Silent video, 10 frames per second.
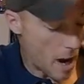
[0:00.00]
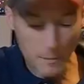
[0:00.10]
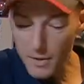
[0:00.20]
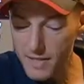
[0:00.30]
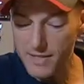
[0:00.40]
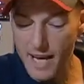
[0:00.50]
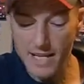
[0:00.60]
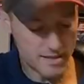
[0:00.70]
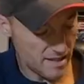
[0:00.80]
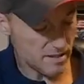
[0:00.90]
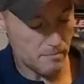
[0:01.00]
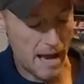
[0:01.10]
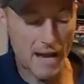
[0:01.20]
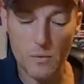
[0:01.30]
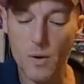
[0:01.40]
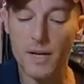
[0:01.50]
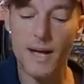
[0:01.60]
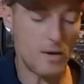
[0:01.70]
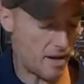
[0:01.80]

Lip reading: I'm going to take this back one out.